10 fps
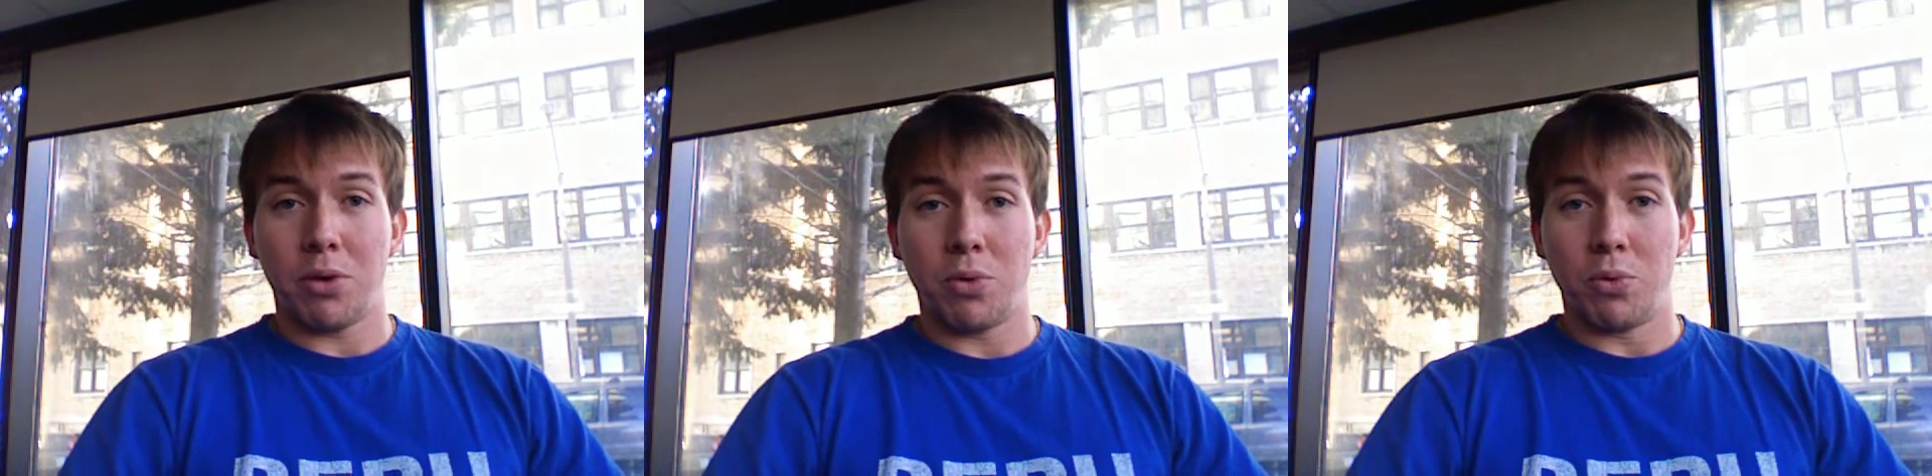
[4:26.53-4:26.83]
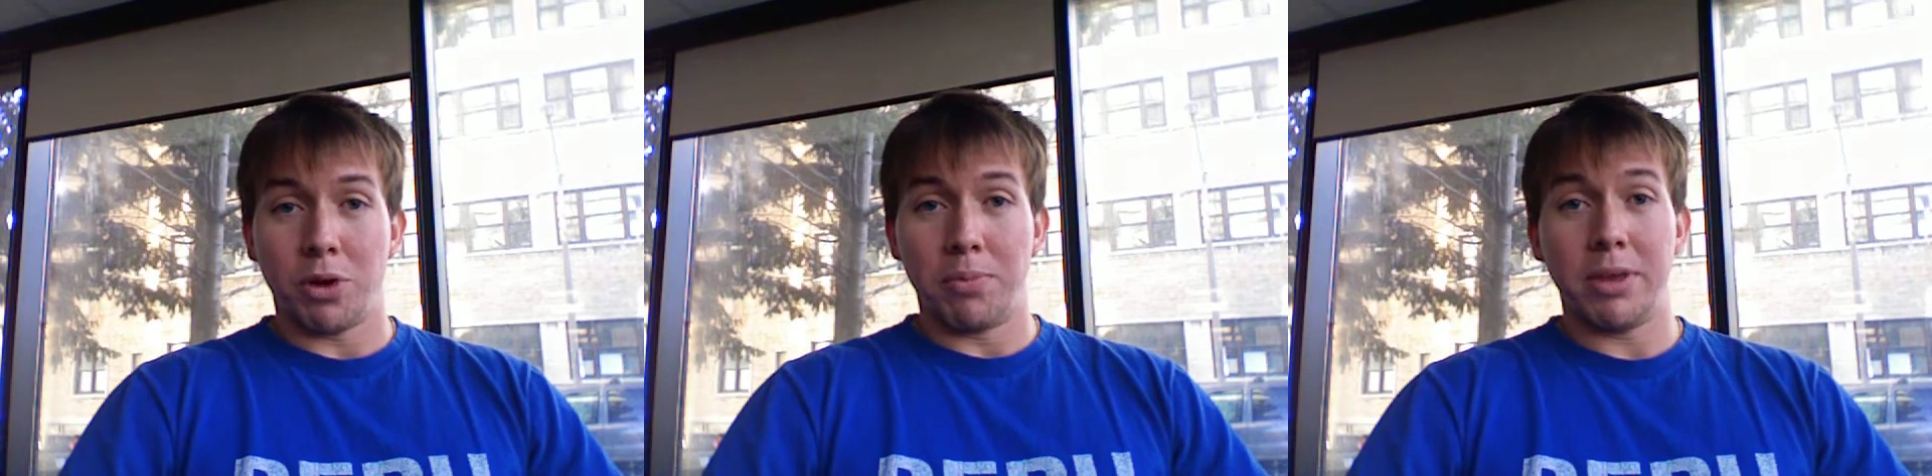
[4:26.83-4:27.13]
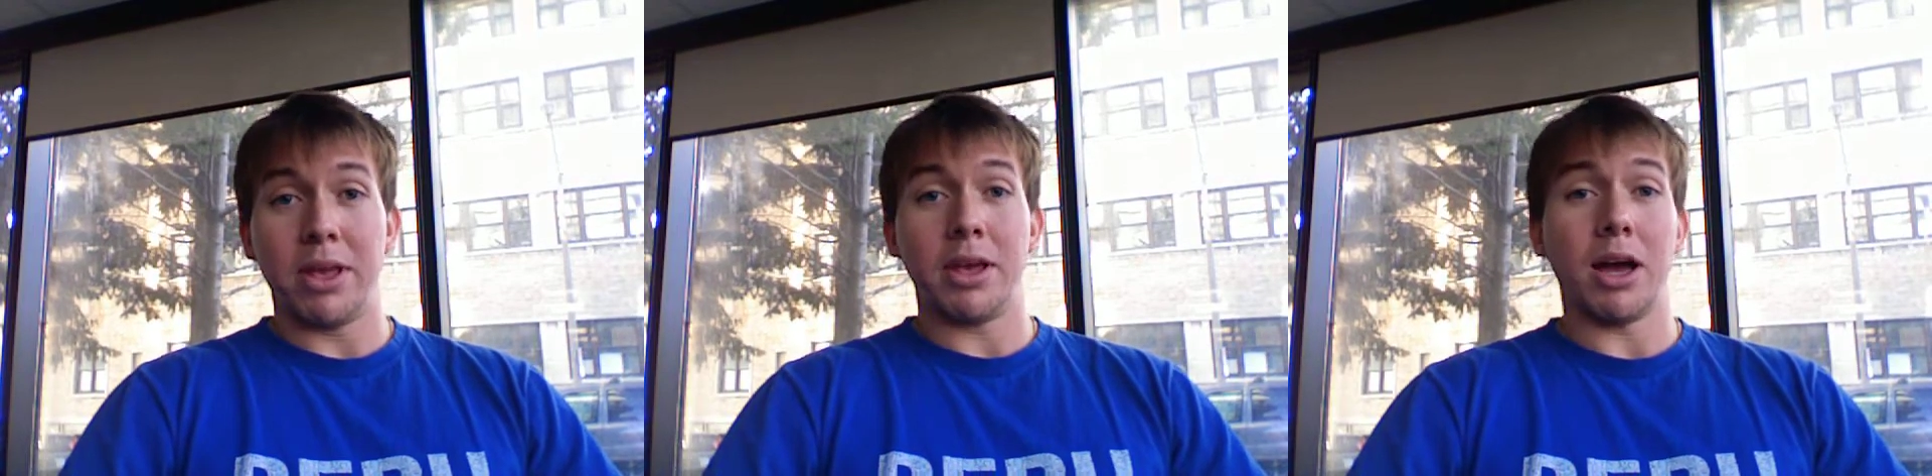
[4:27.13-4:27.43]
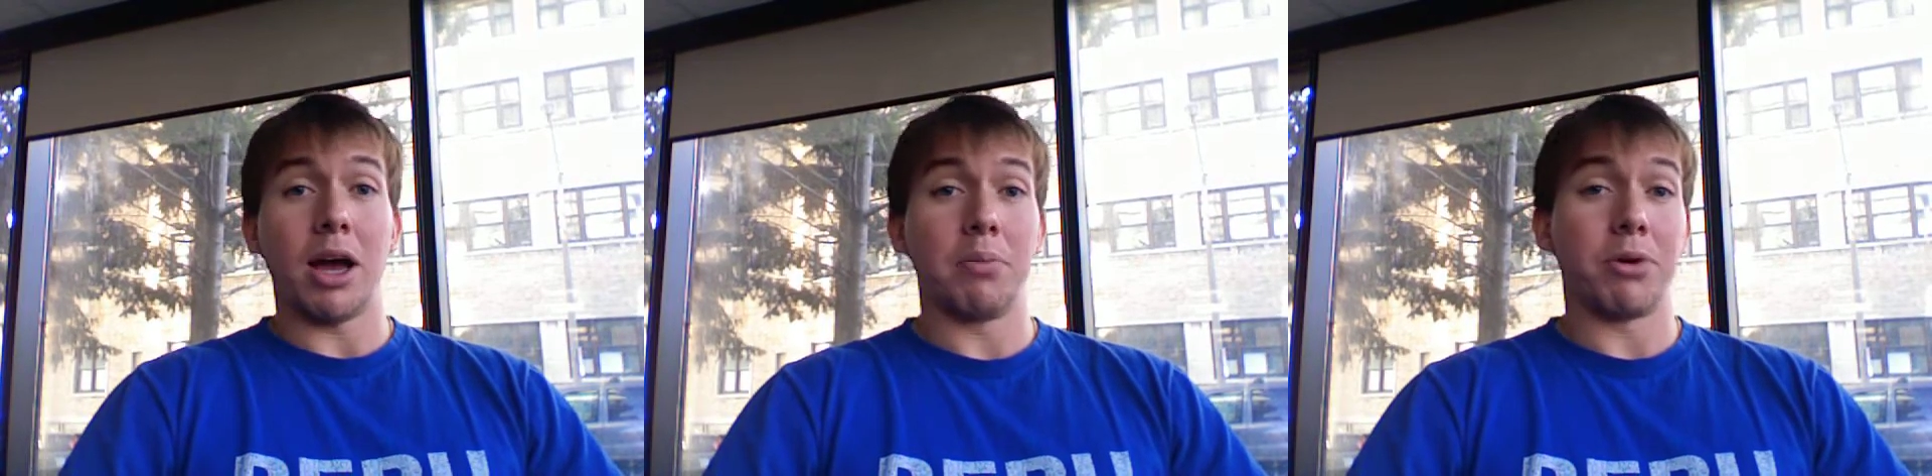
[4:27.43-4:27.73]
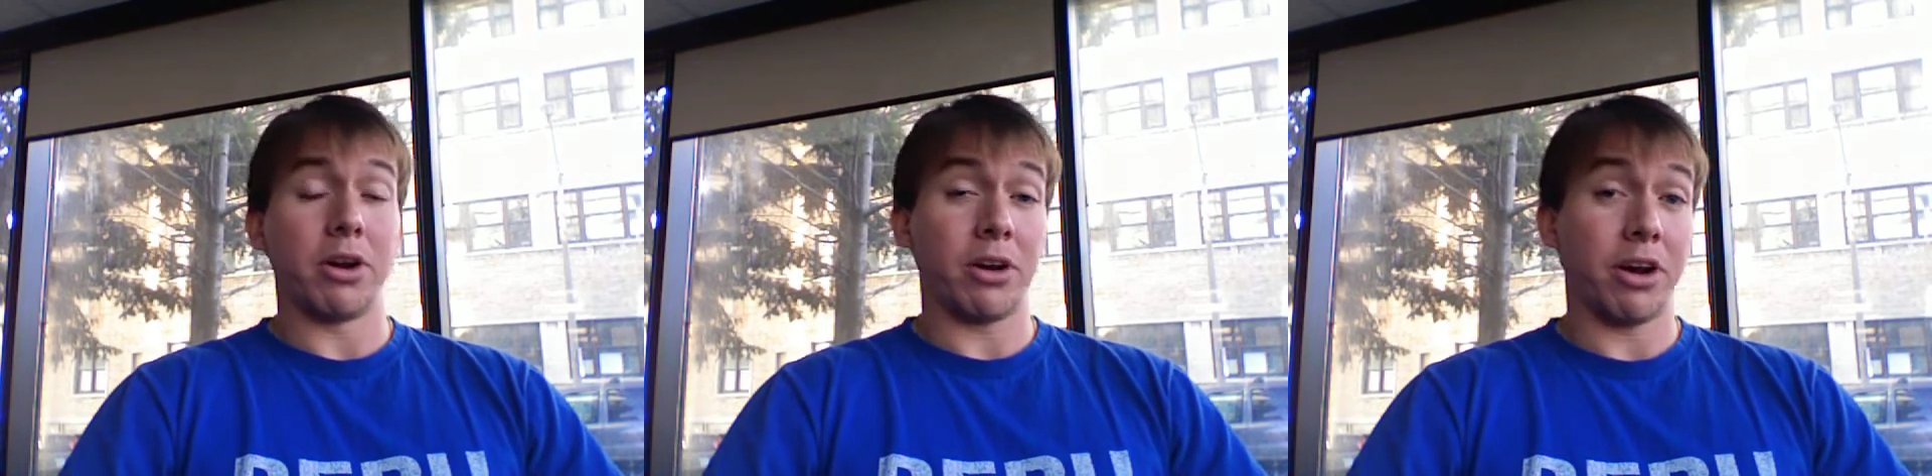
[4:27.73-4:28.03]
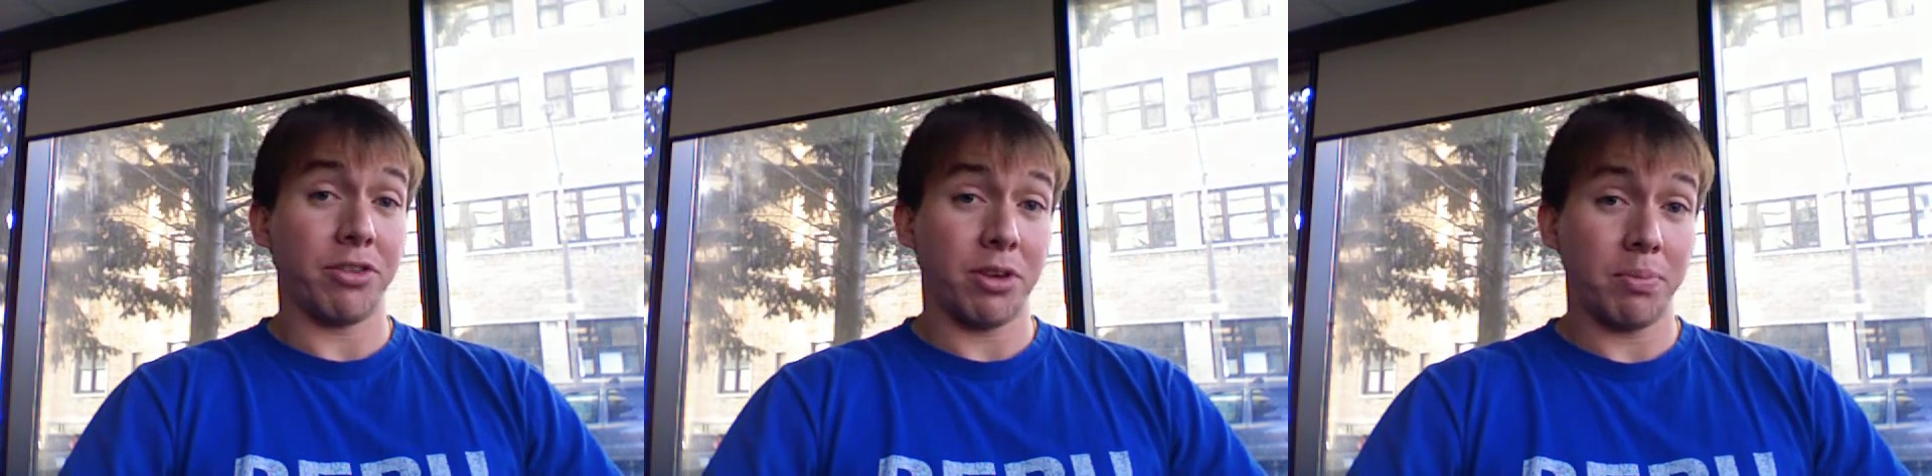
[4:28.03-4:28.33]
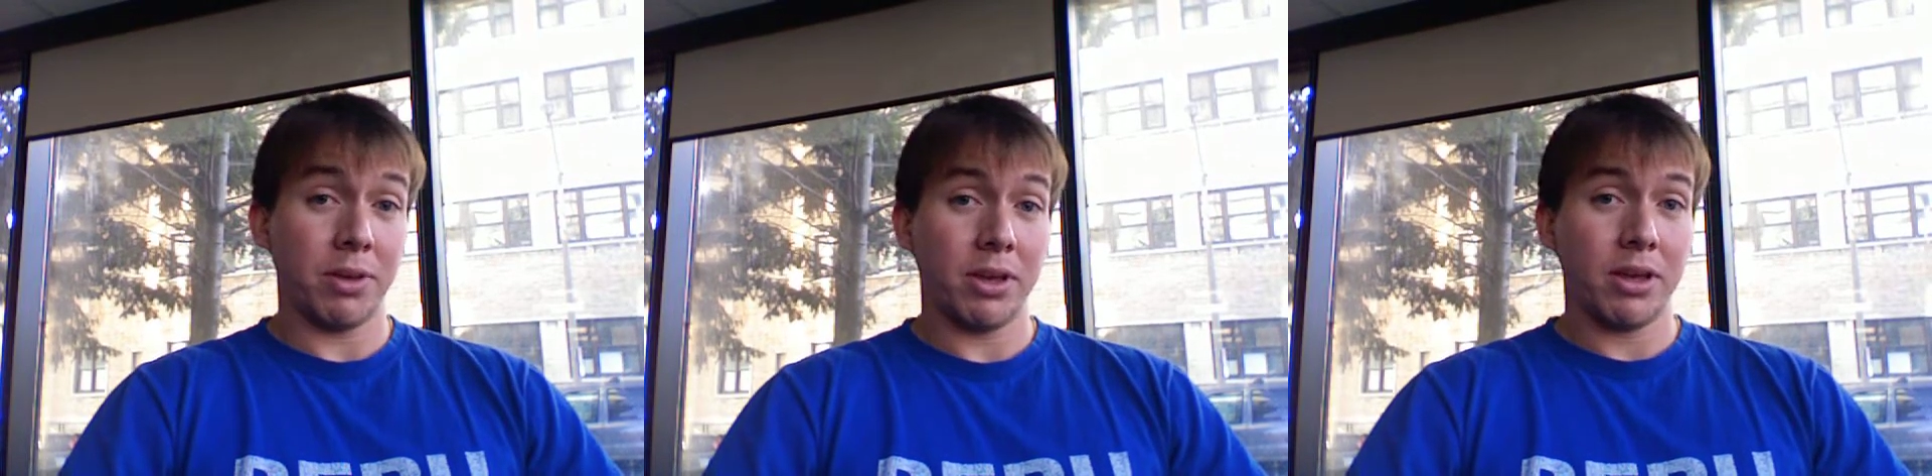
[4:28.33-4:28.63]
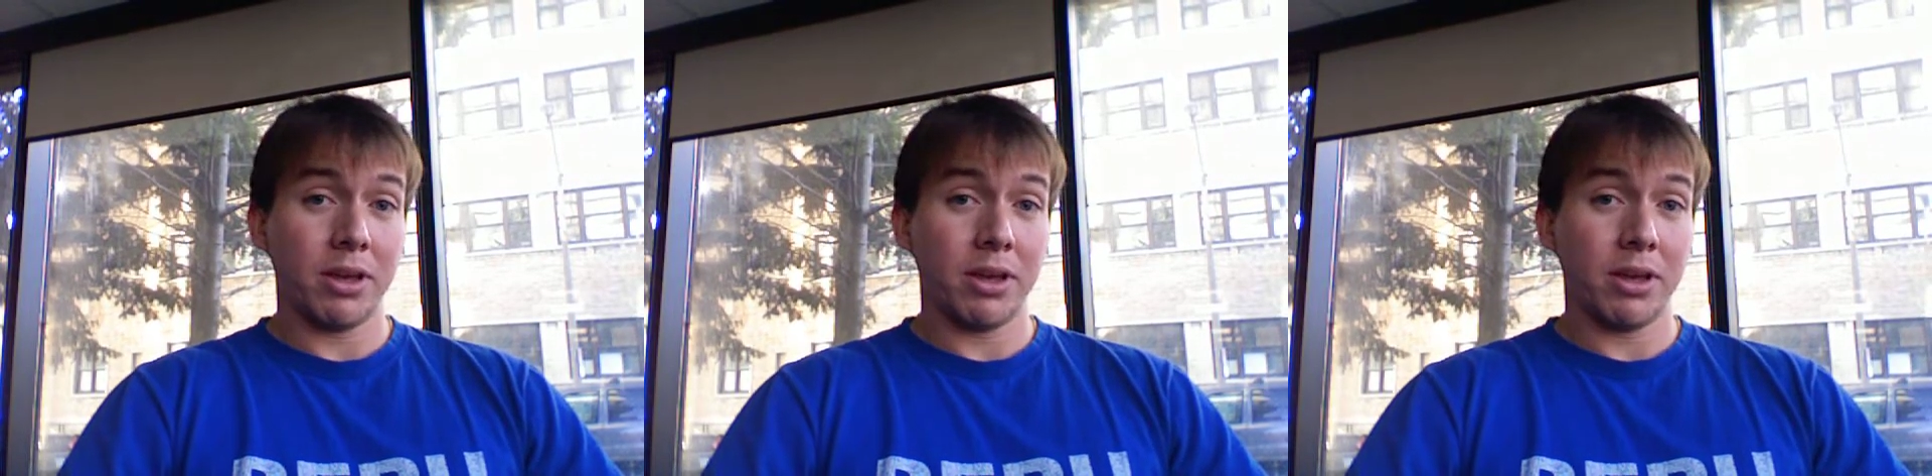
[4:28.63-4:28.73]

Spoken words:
would be a bronchoscopy